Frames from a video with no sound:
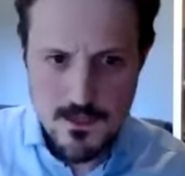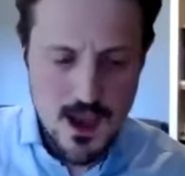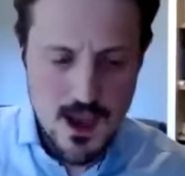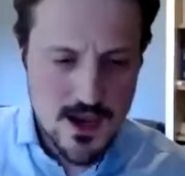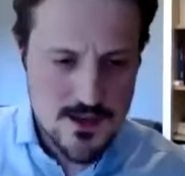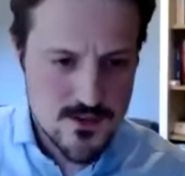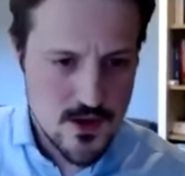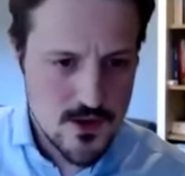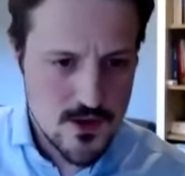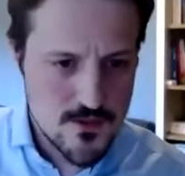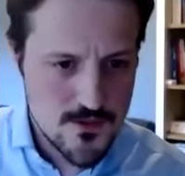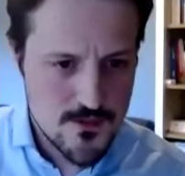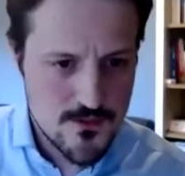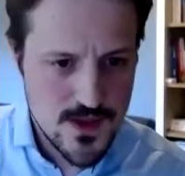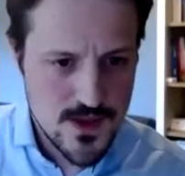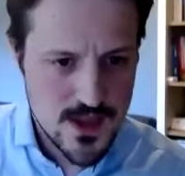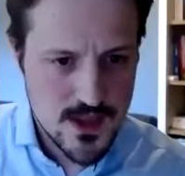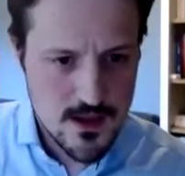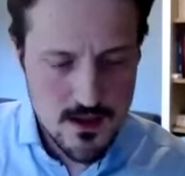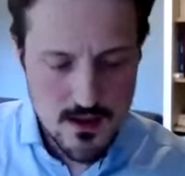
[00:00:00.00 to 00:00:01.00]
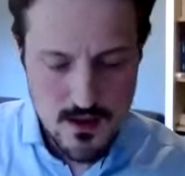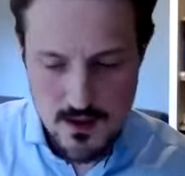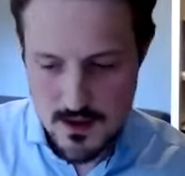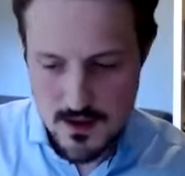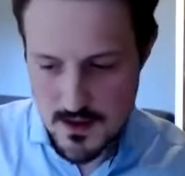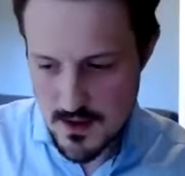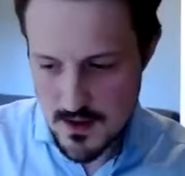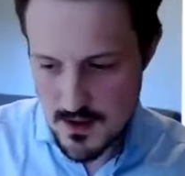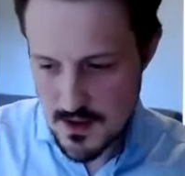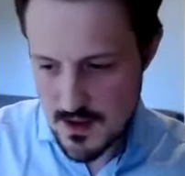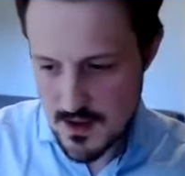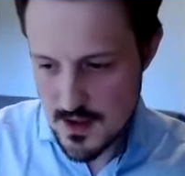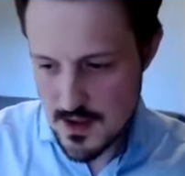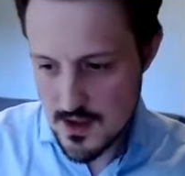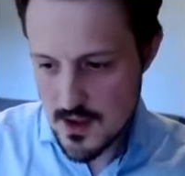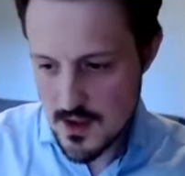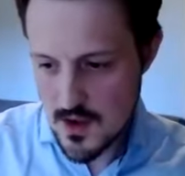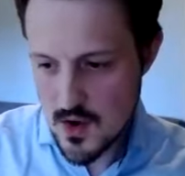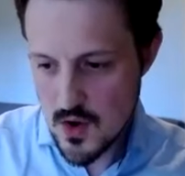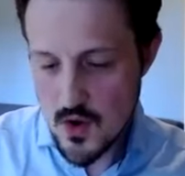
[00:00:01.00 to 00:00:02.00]
I don't think
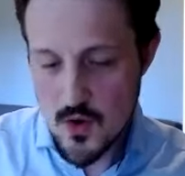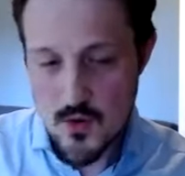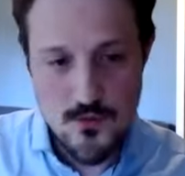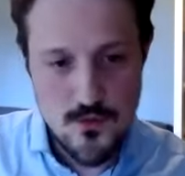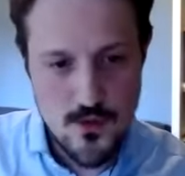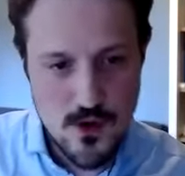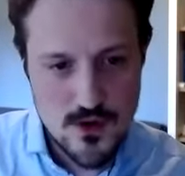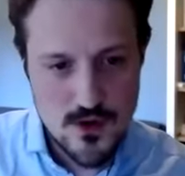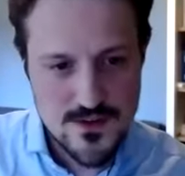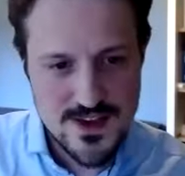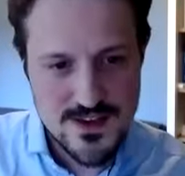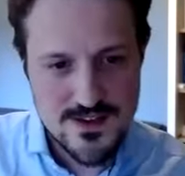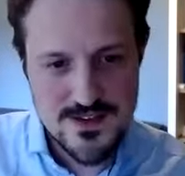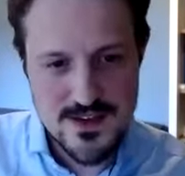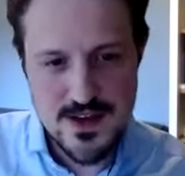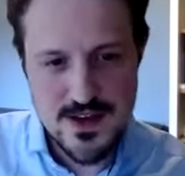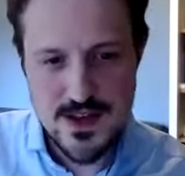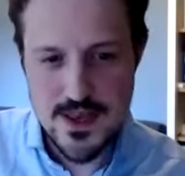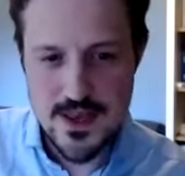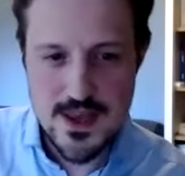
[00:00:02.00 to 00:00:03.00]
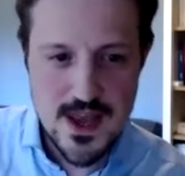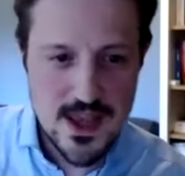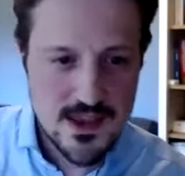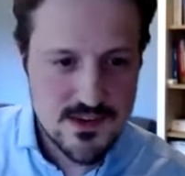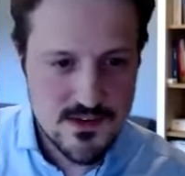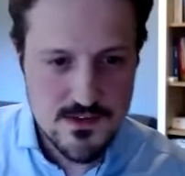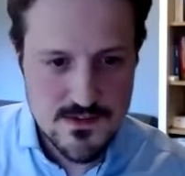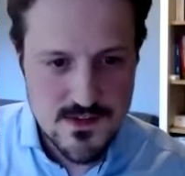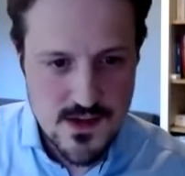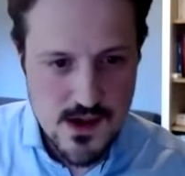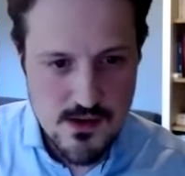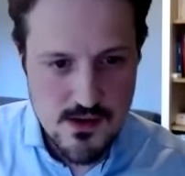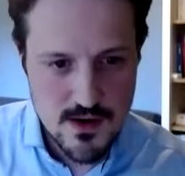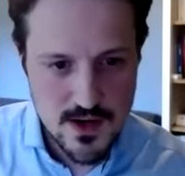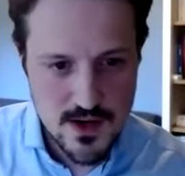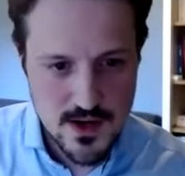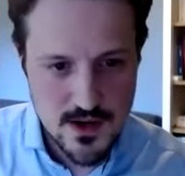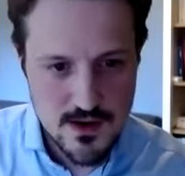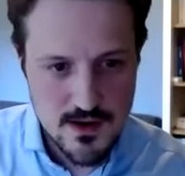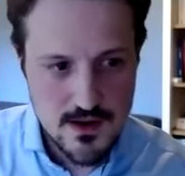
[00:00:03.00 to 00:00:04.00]
authorities
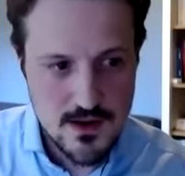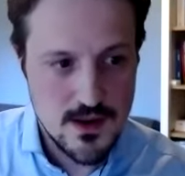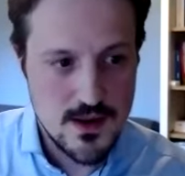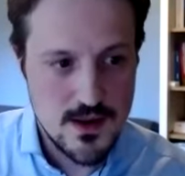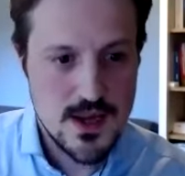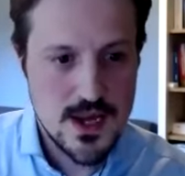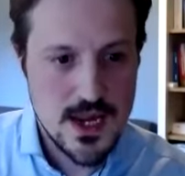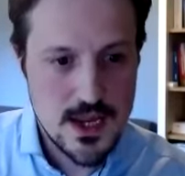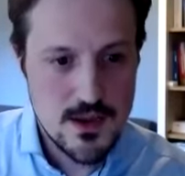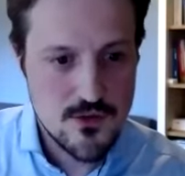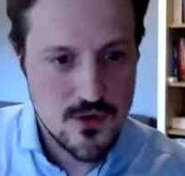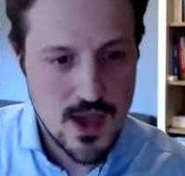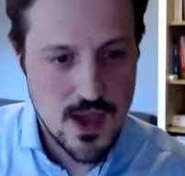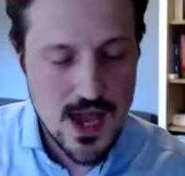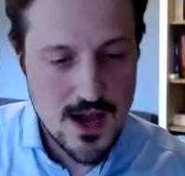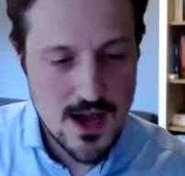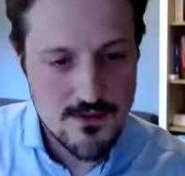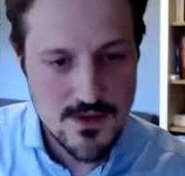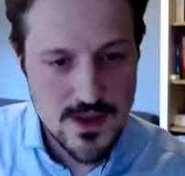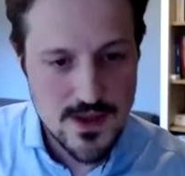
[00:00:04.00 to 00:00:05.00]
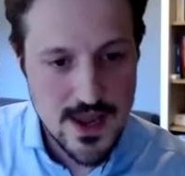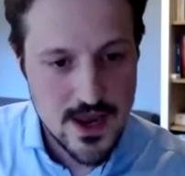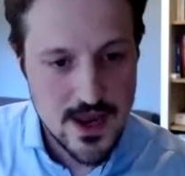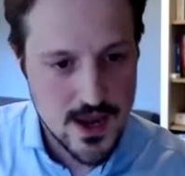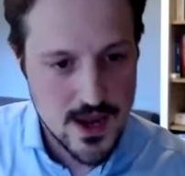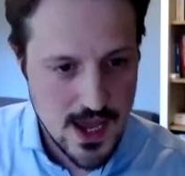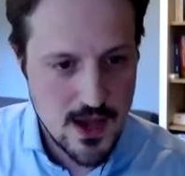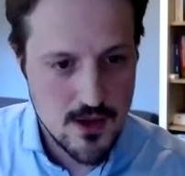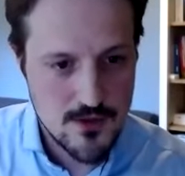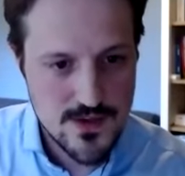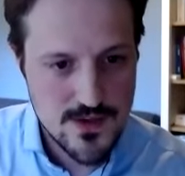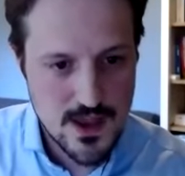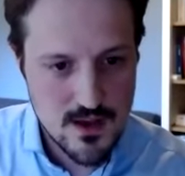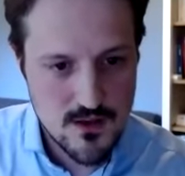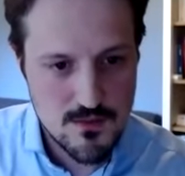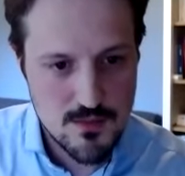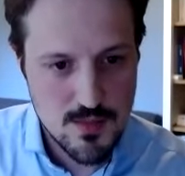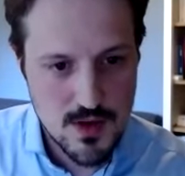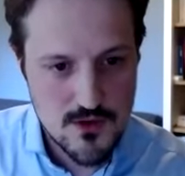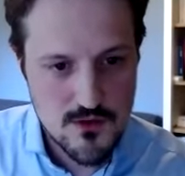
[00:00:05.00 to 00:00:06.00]
necessarily need to have in-house
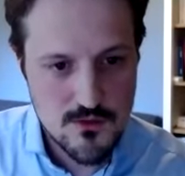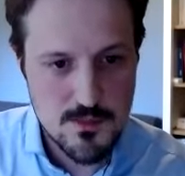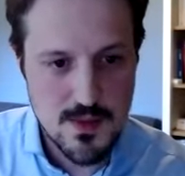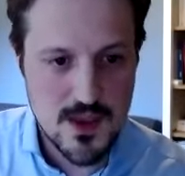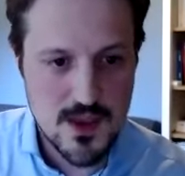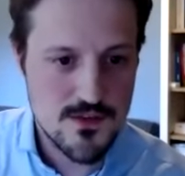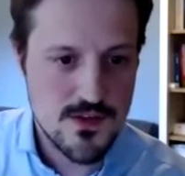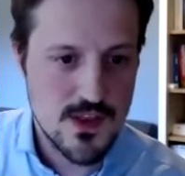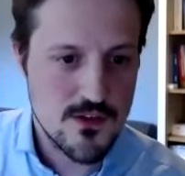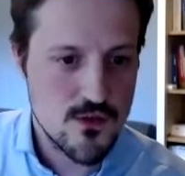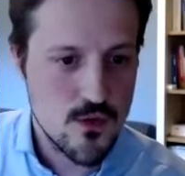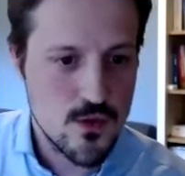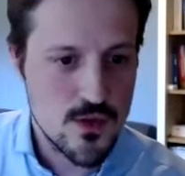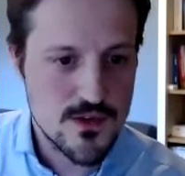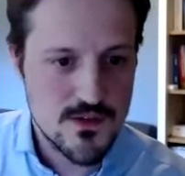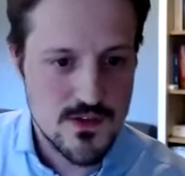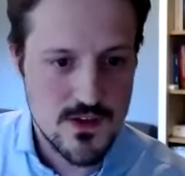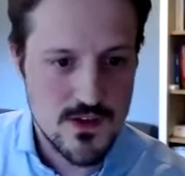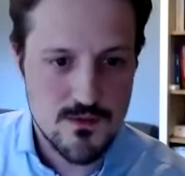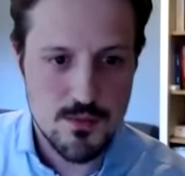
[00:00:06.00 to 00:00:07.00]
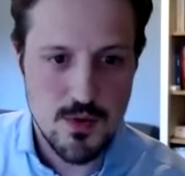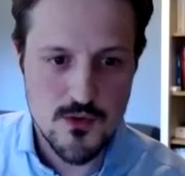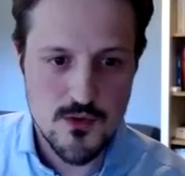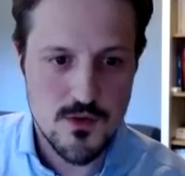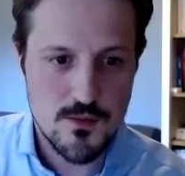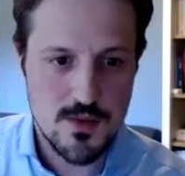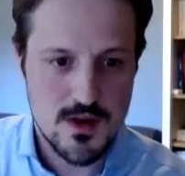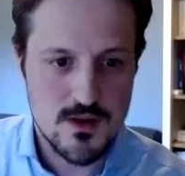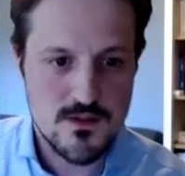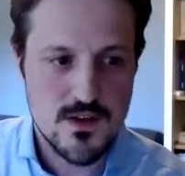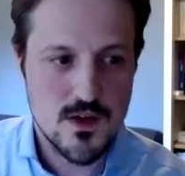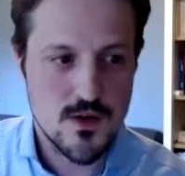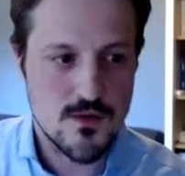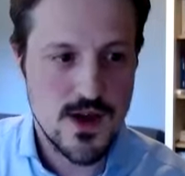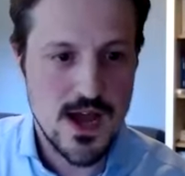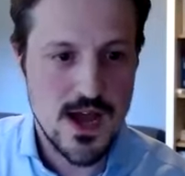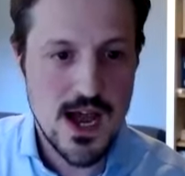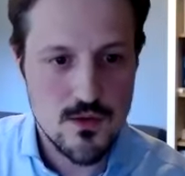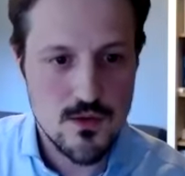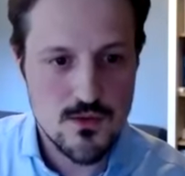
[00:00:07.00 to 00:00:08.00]
experts, because there's always this possibility
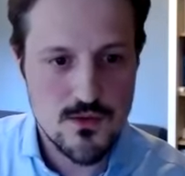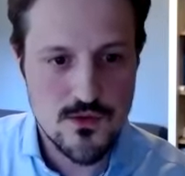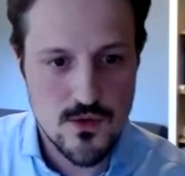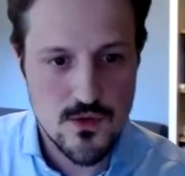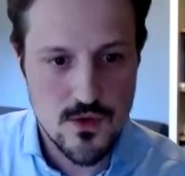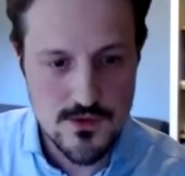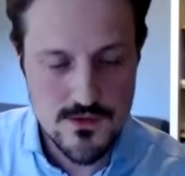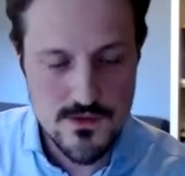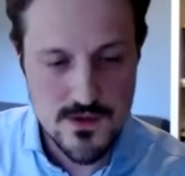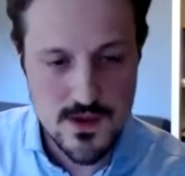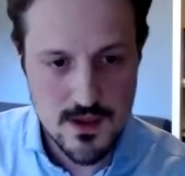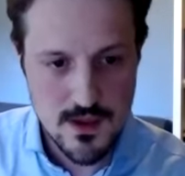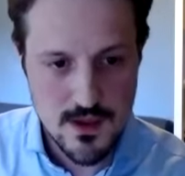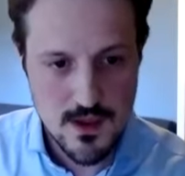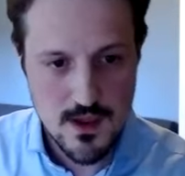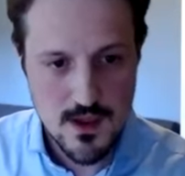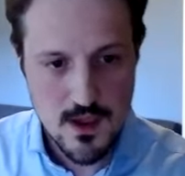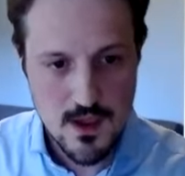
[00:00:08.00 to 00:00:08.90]
of outsourcing.